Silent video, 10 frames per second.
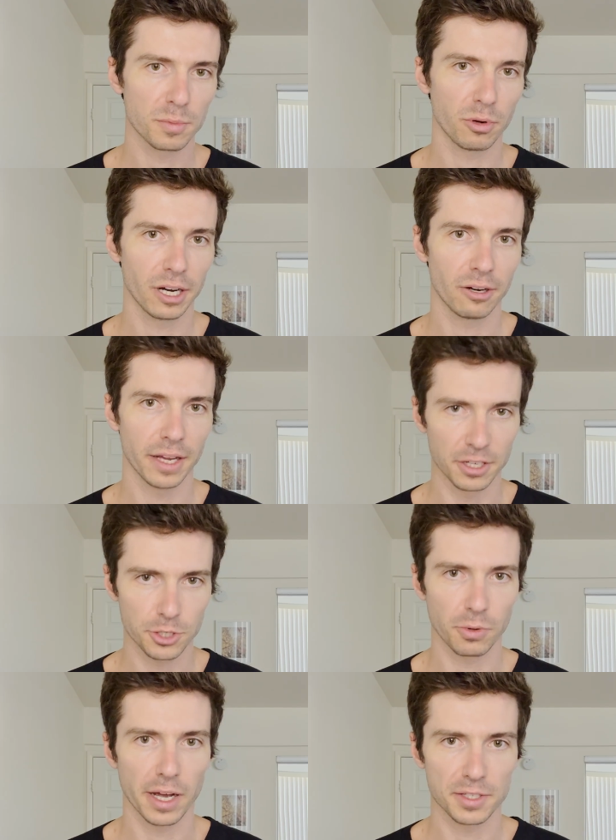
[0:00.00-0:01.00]
Prayer and
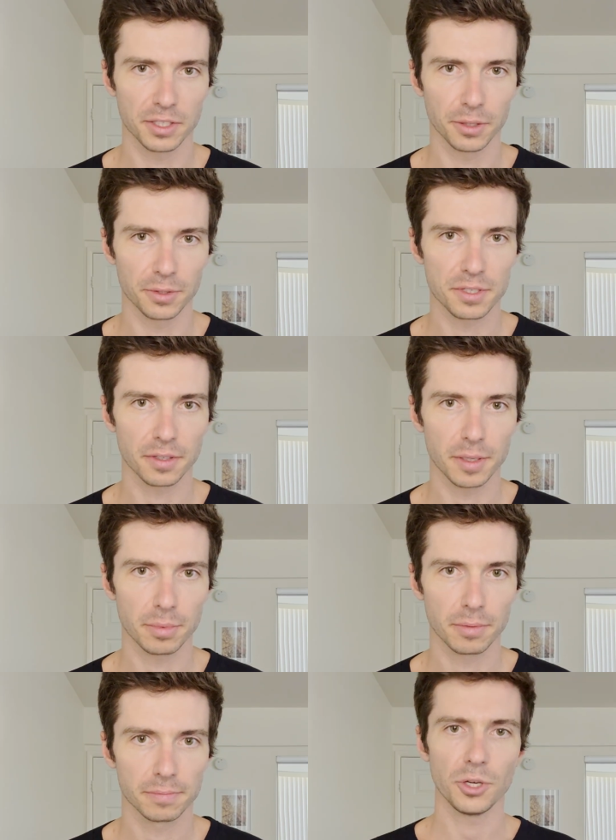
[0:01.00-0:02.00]
tries to go to sleep.
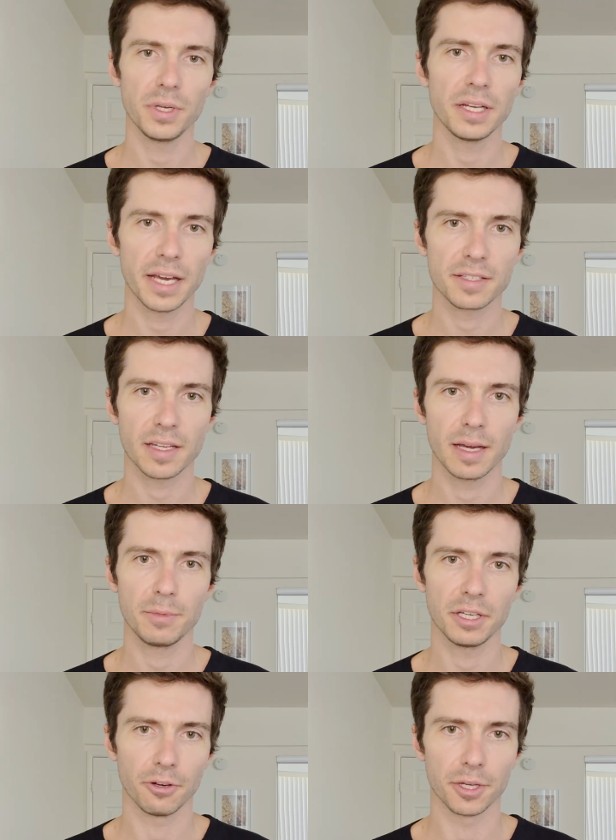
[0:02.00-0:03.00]
Tune in next time
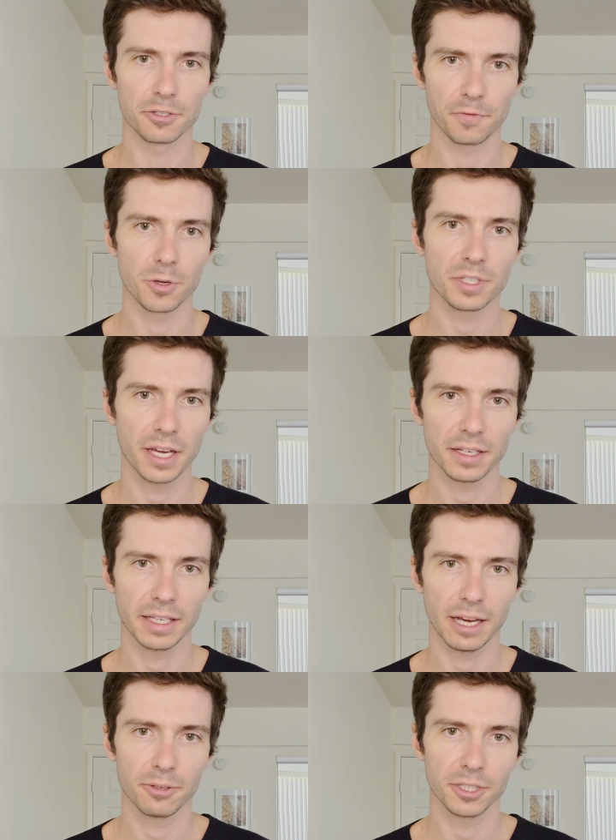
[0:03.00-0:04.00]
to hear his first-hand
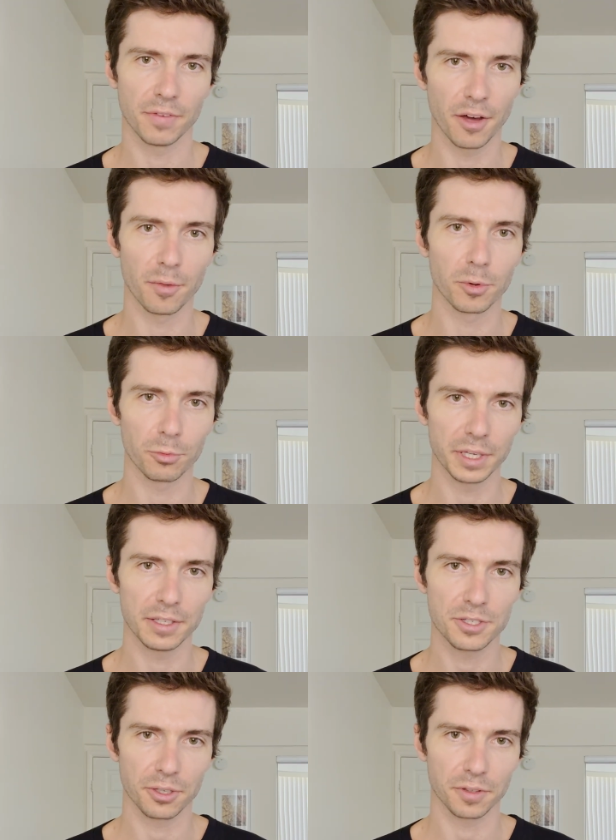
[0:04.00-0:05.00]
account of how the
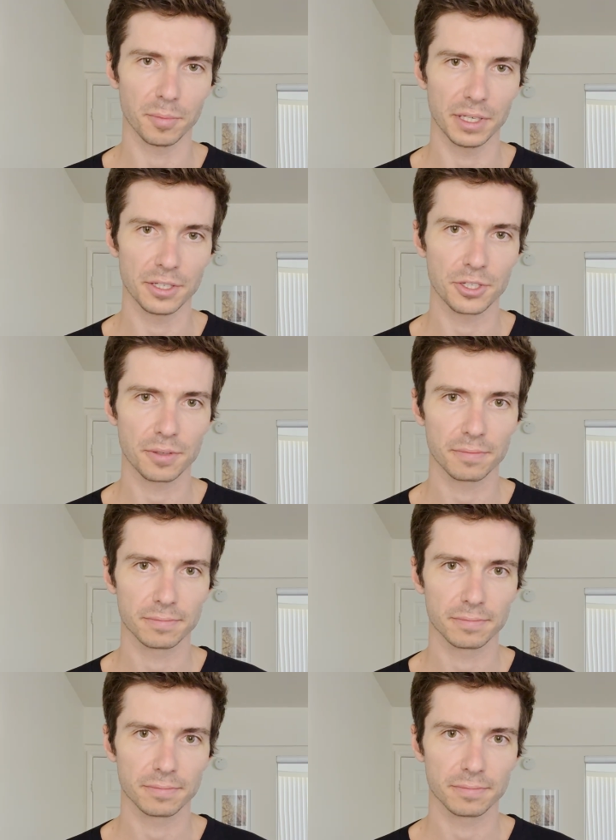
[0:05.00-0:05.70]
Marines took the beach.